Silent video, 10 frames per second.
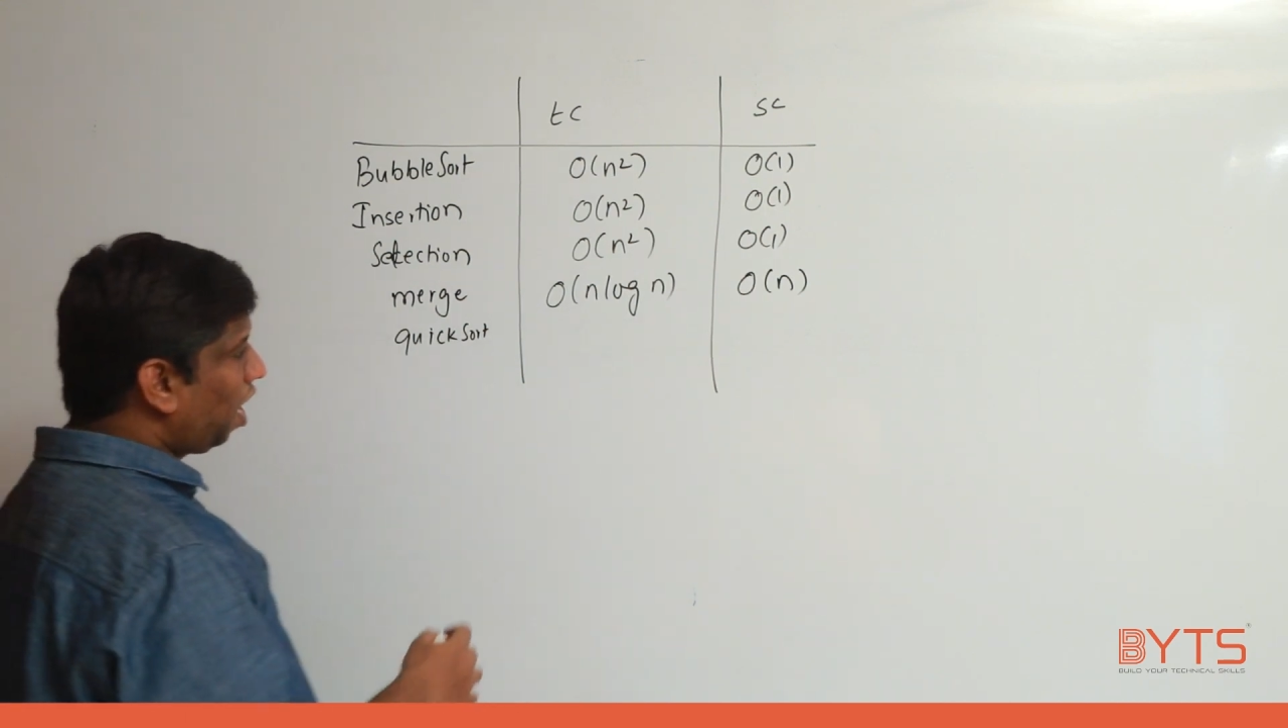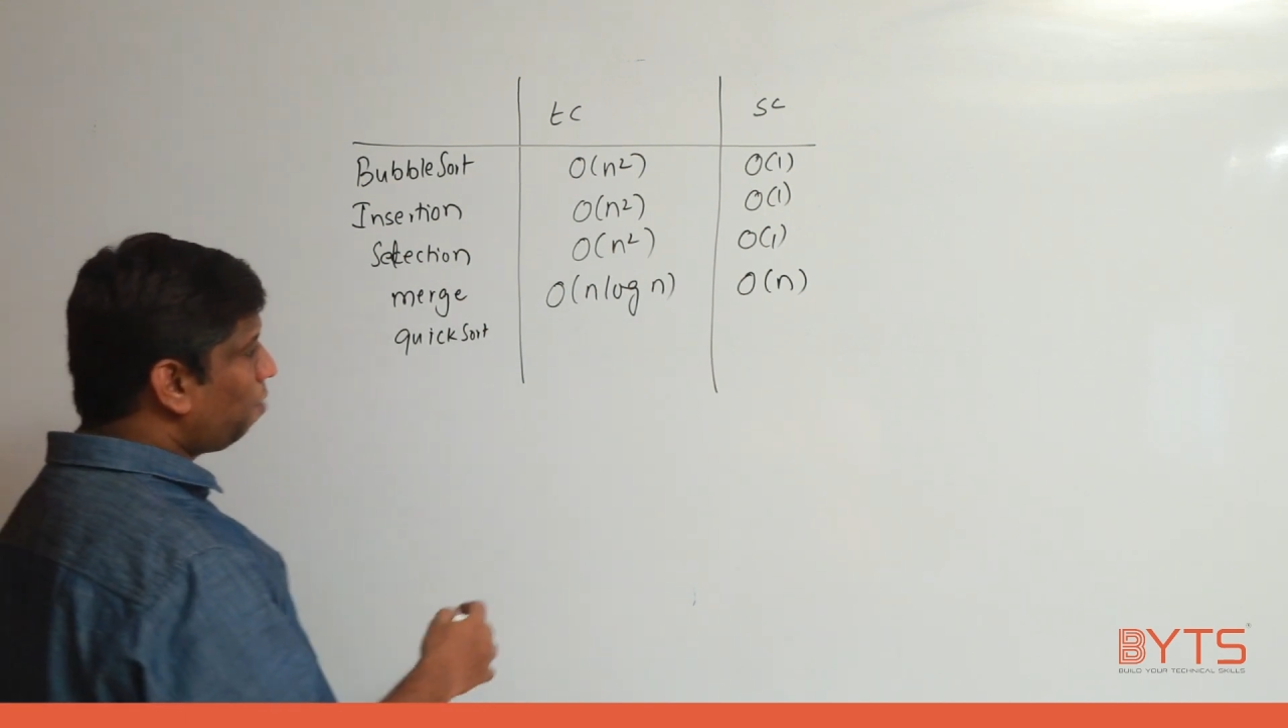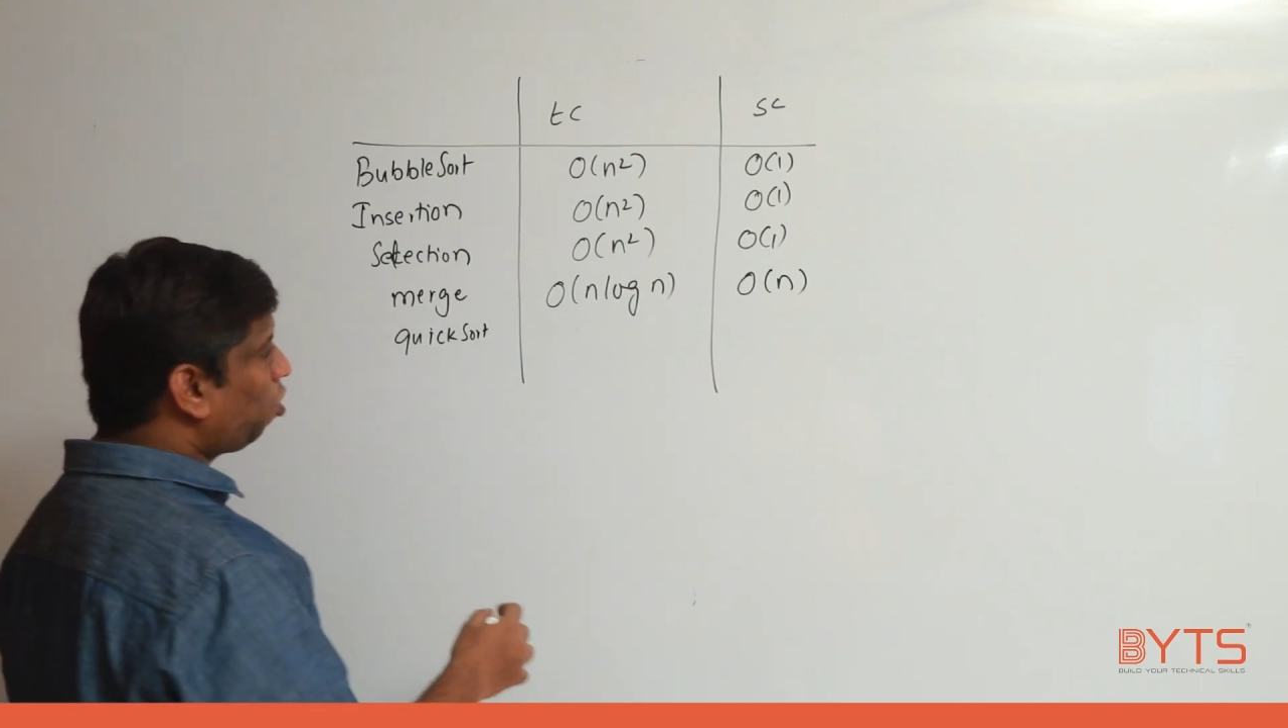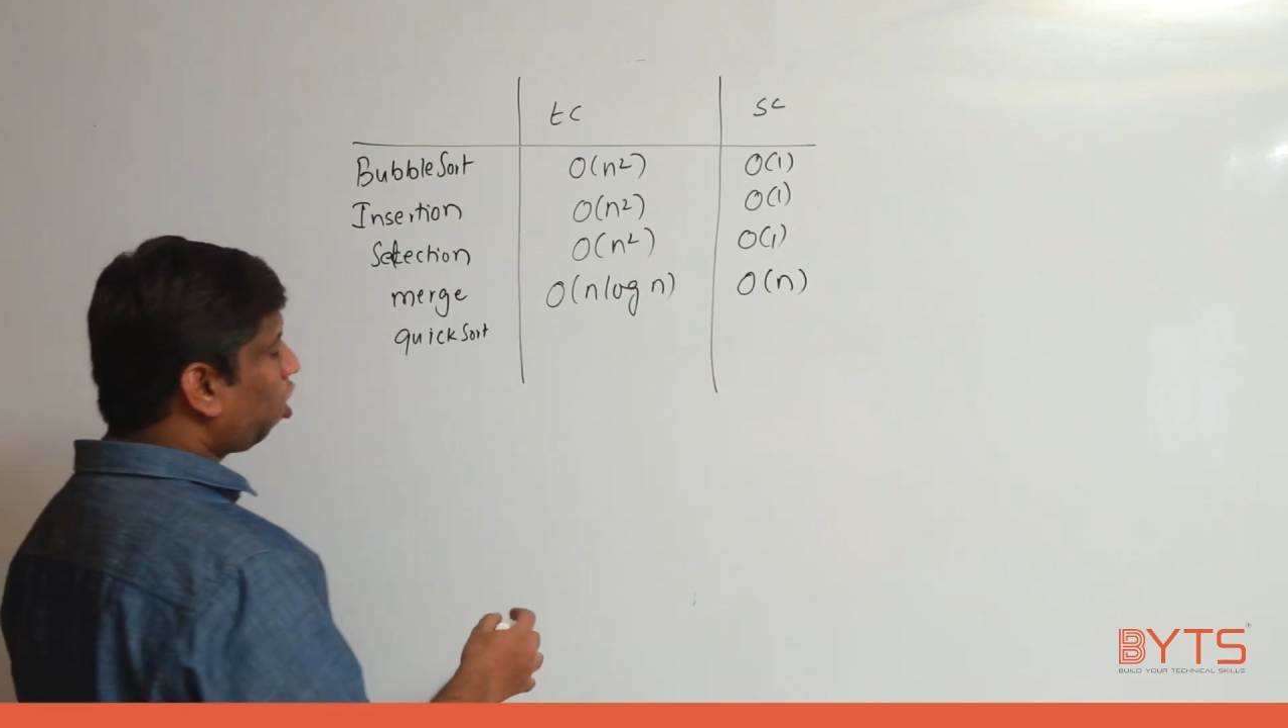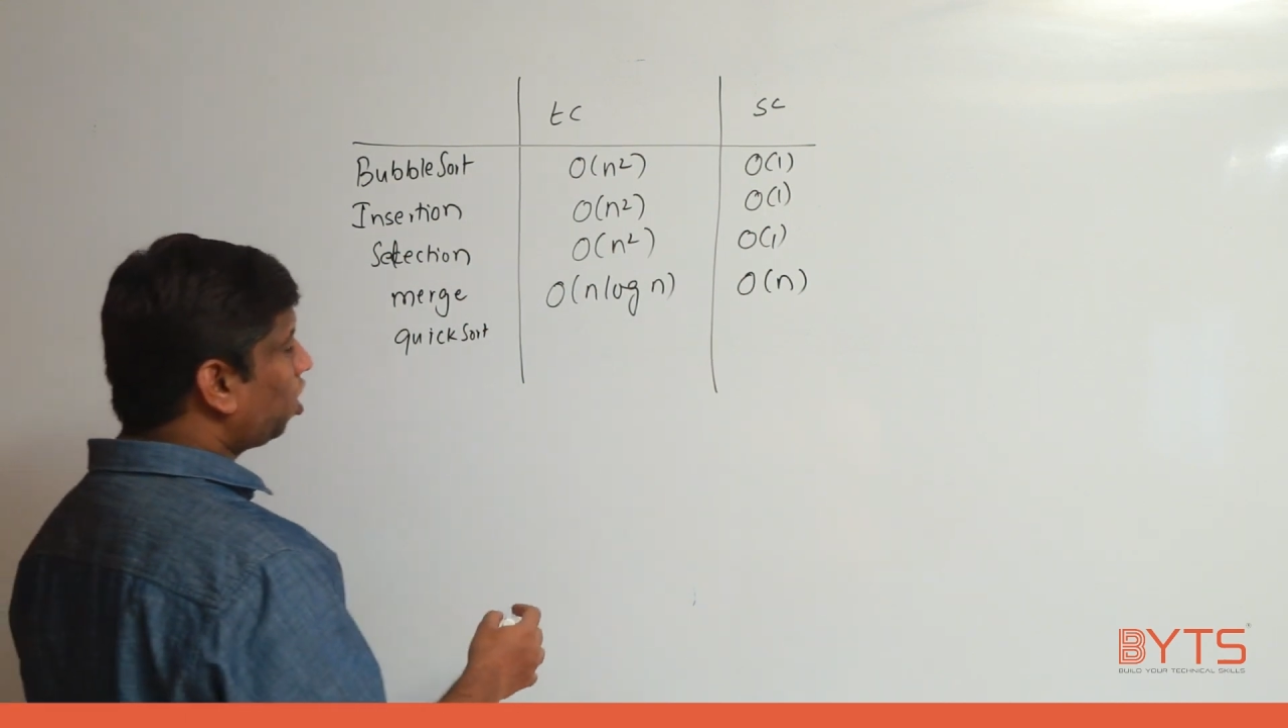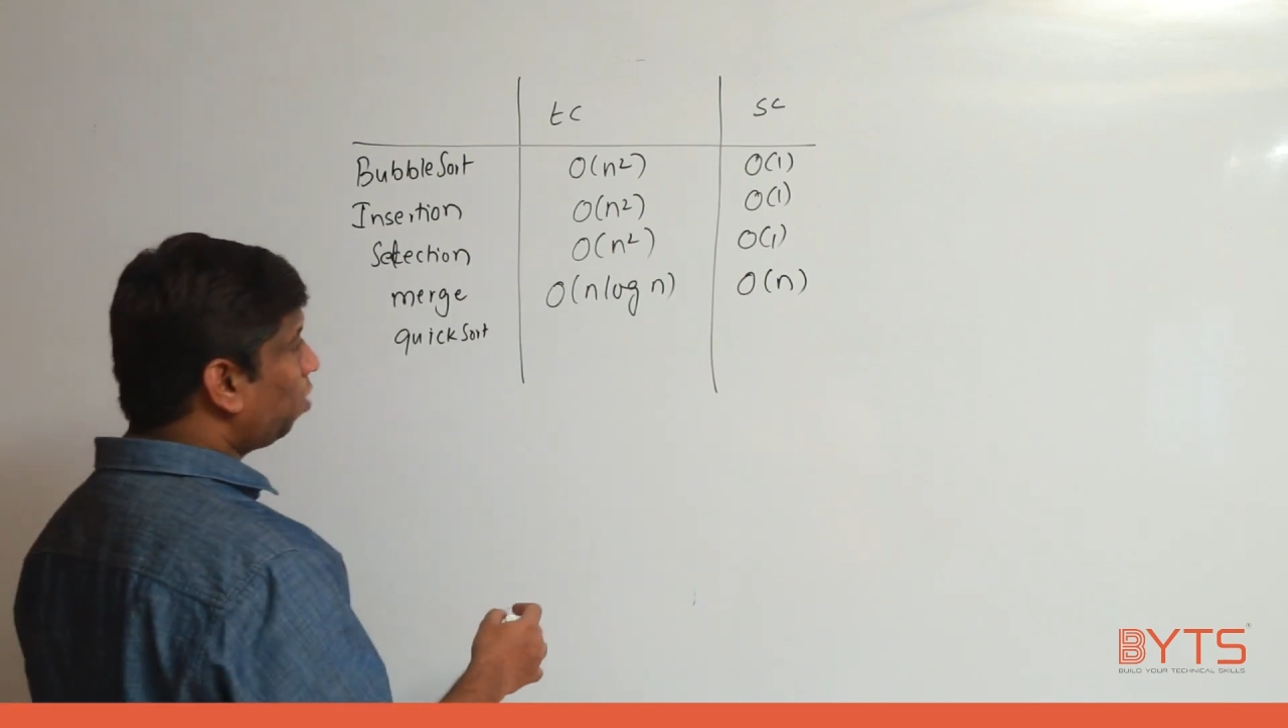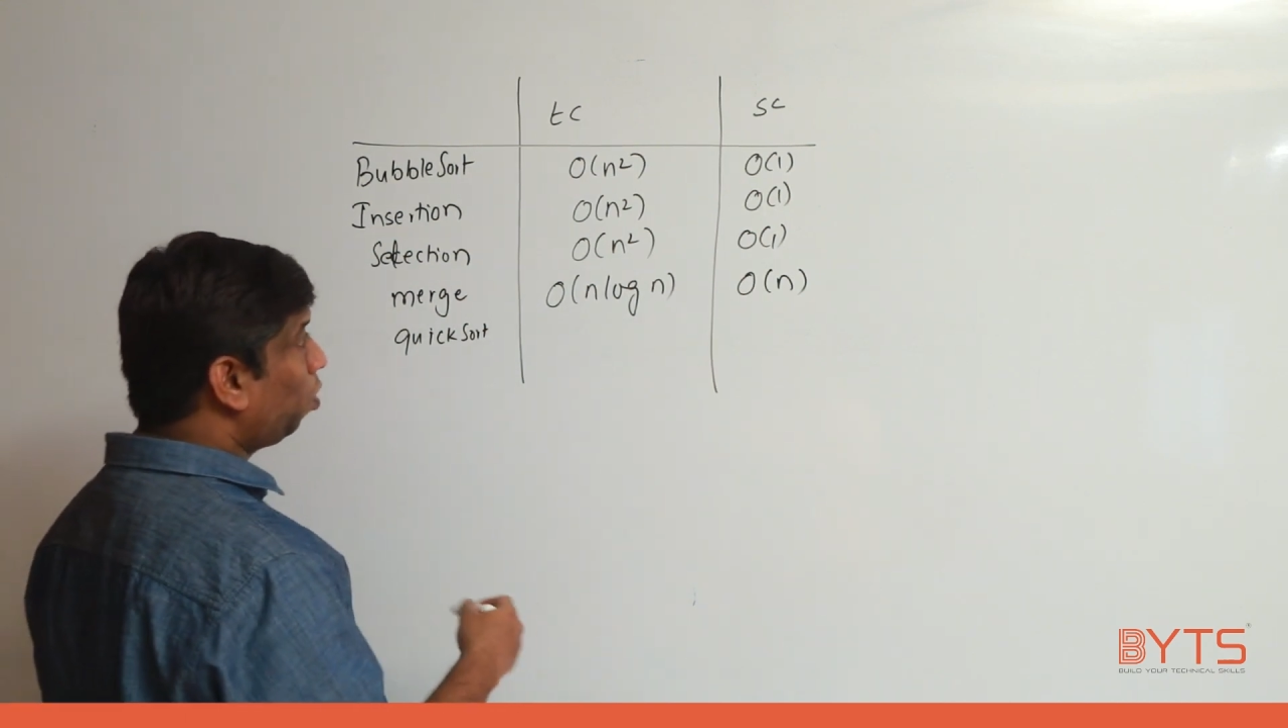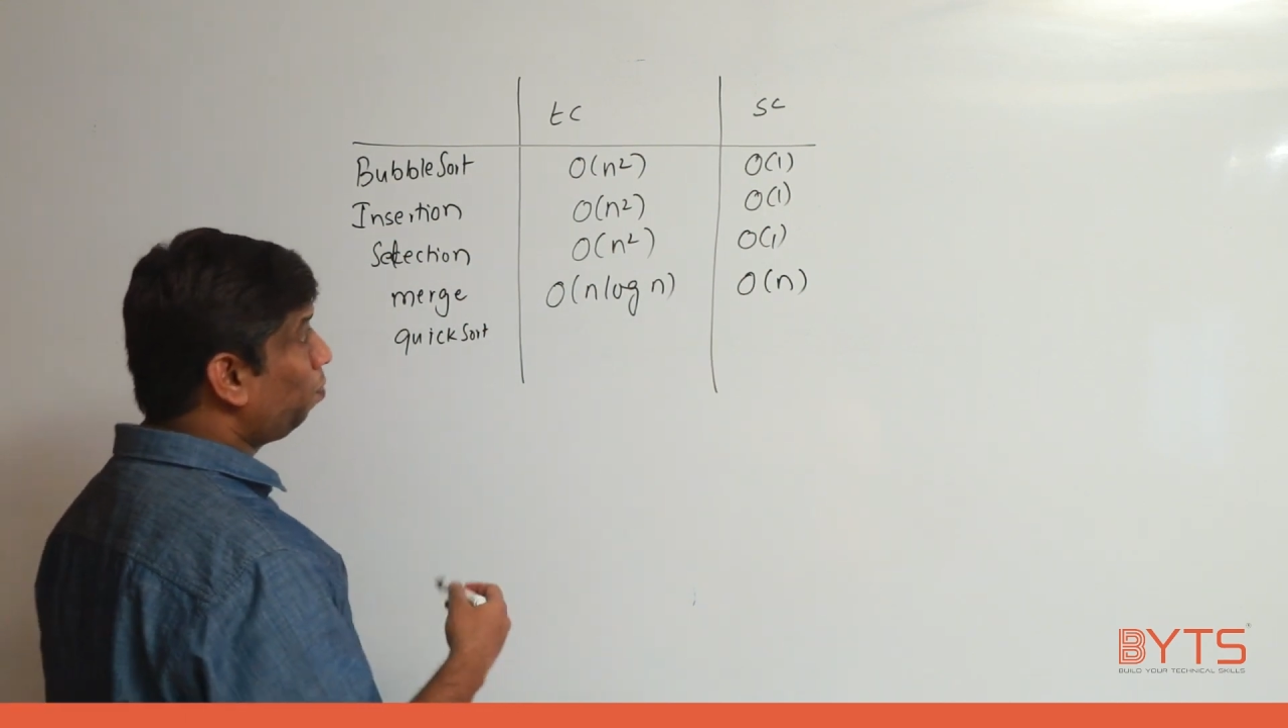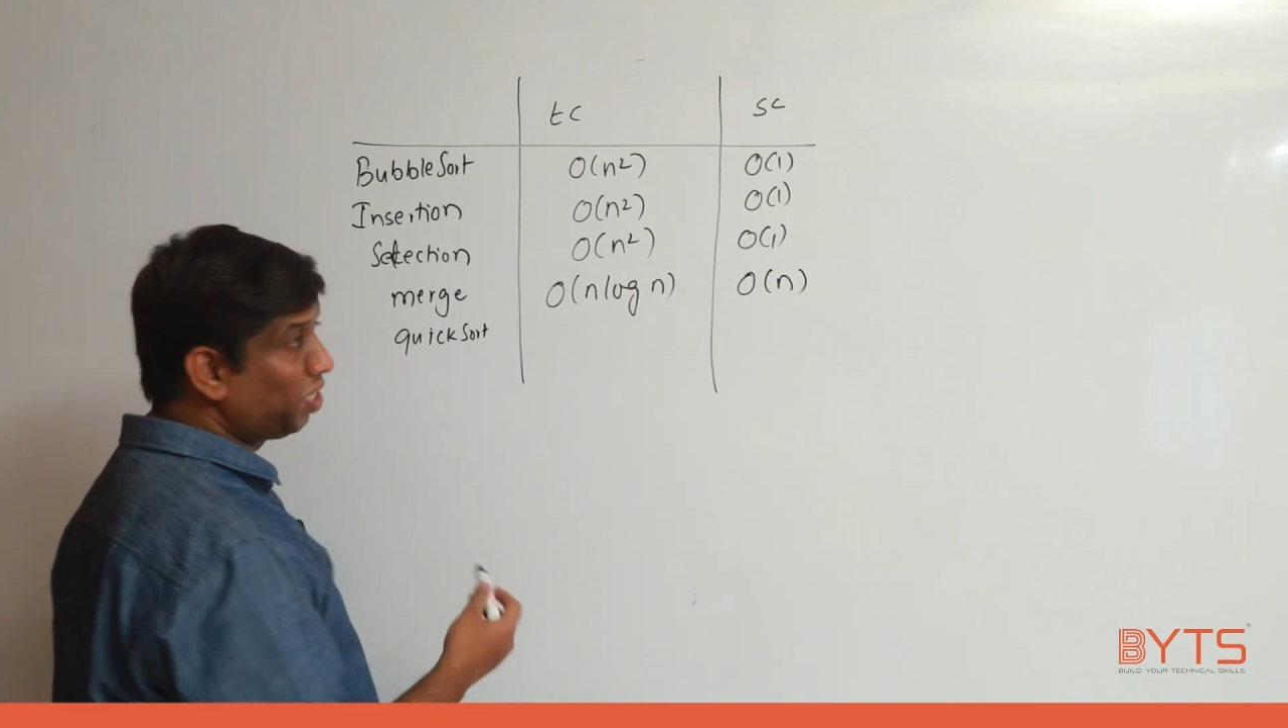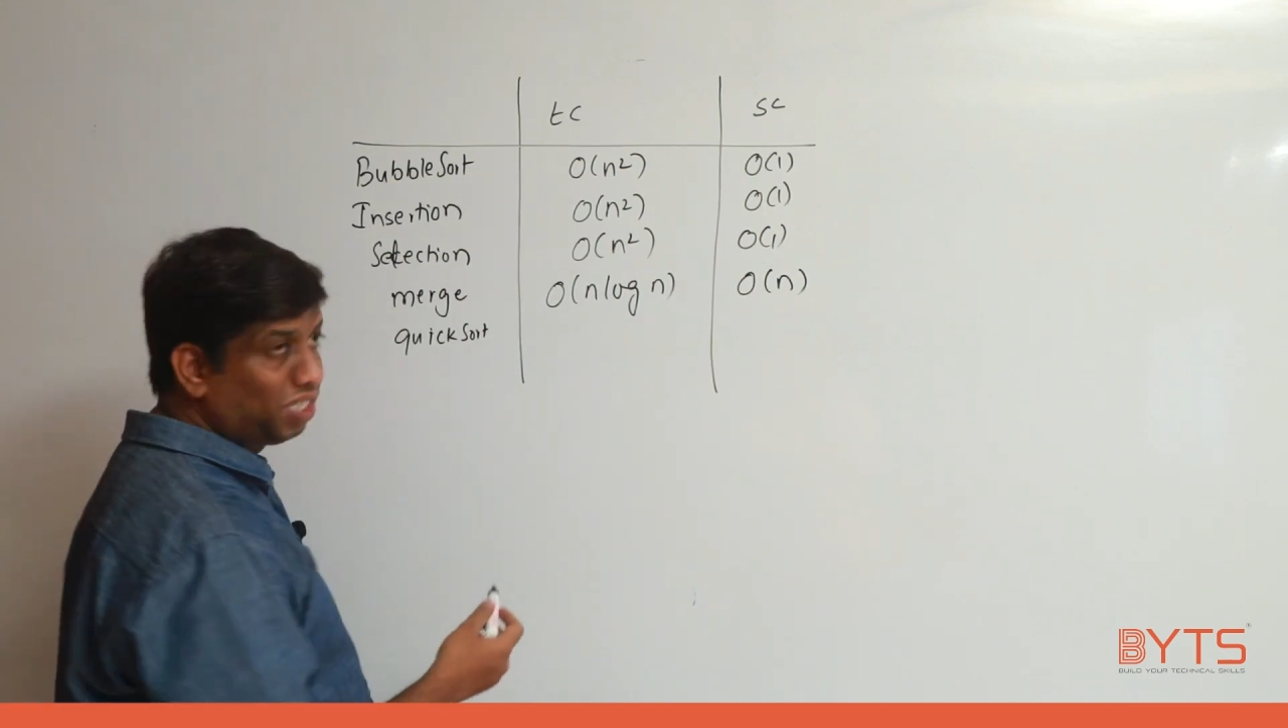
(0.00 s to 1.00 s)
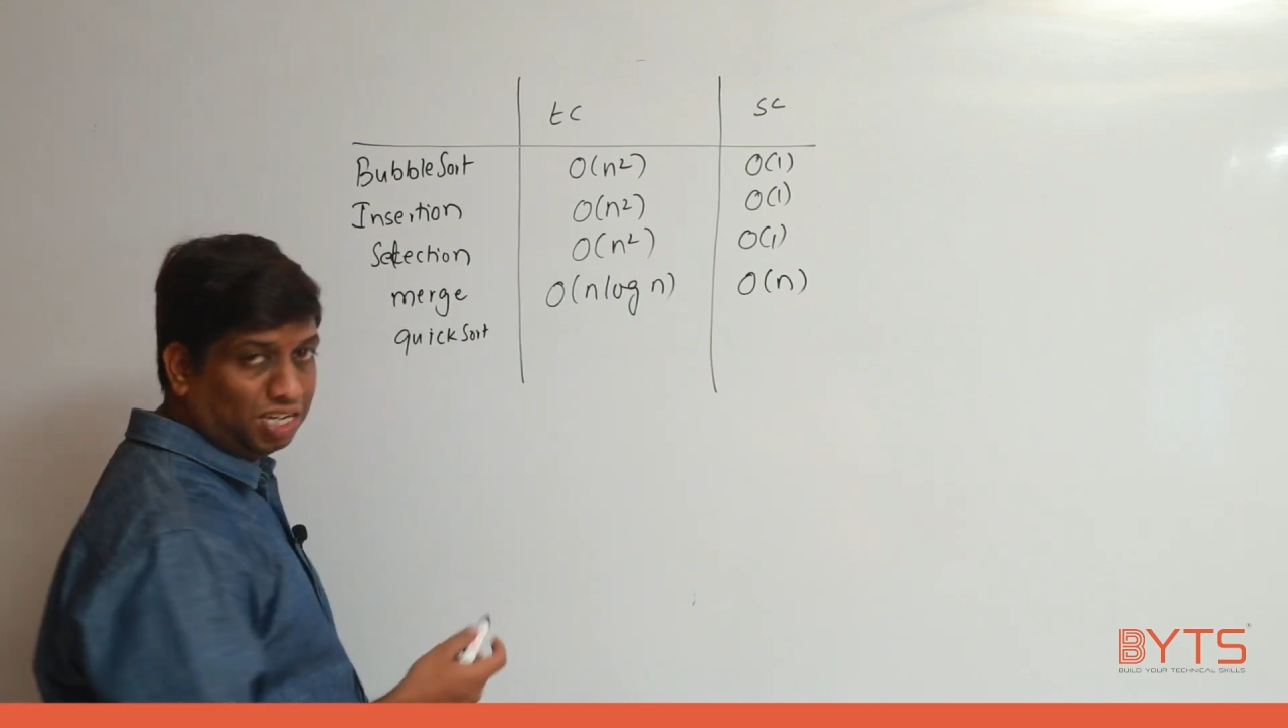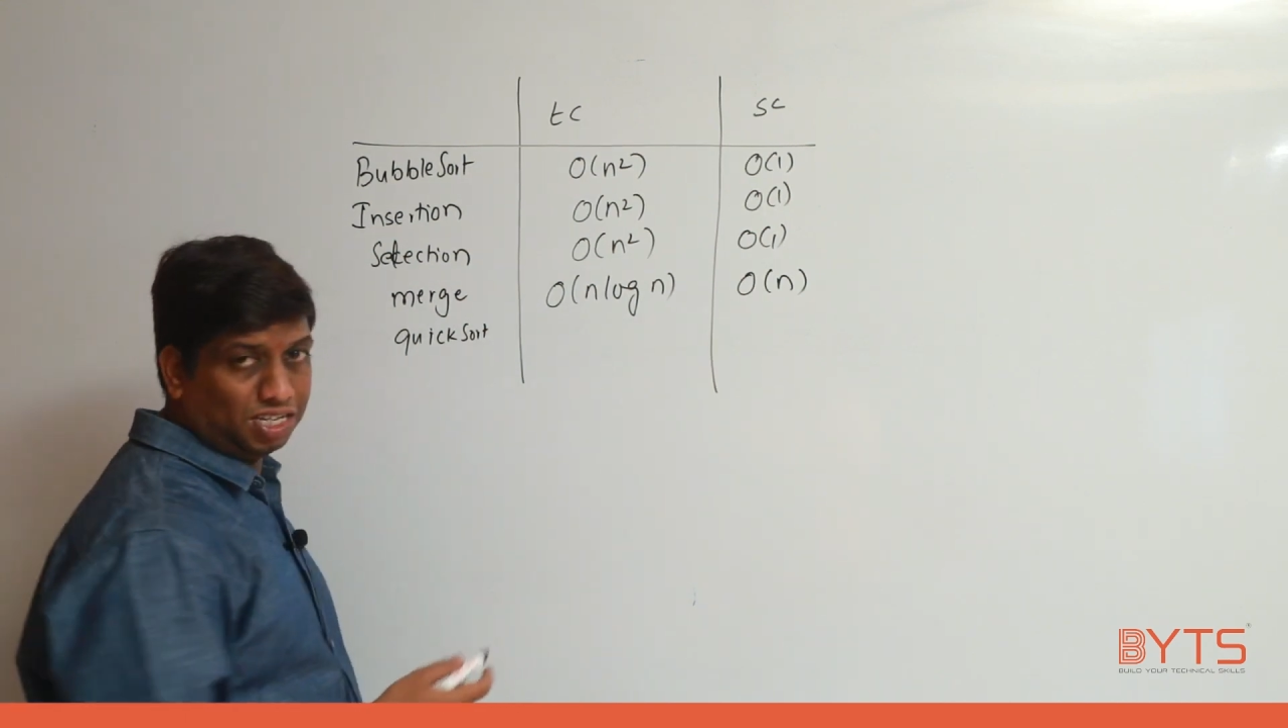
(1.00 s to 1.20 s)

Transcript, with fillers: i am talking about best